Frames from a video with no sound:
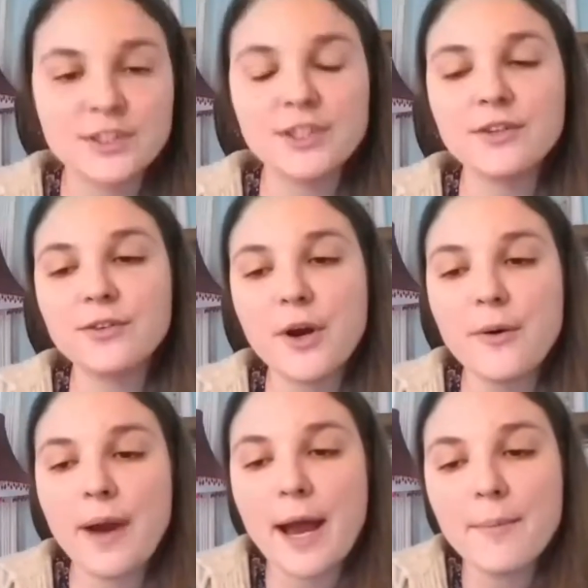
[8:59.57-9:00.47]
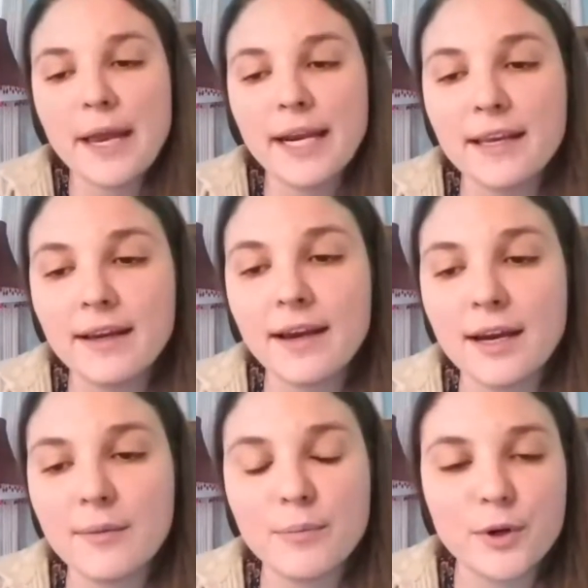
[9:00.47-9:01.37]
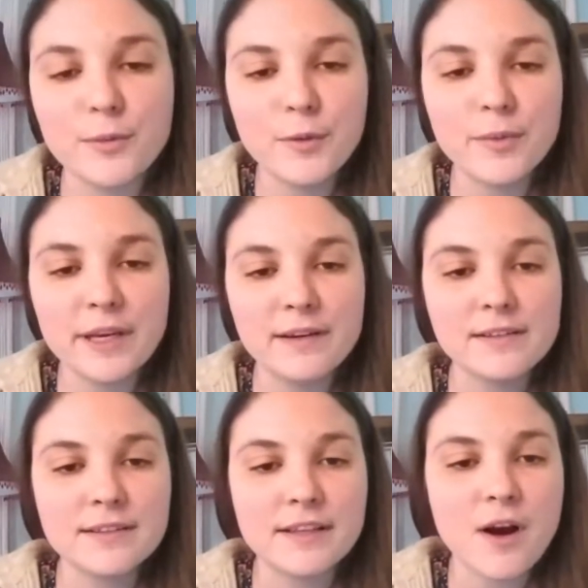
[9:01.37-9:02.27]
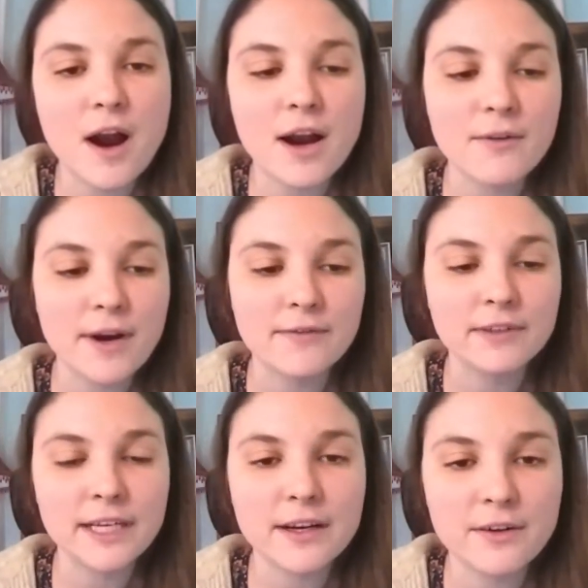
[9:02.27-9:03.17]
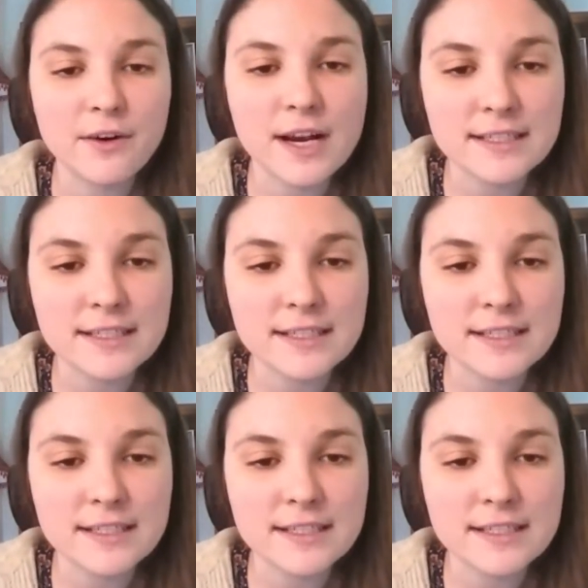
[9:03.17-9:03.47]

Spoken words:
you know how many bookmobiles there are roughly across the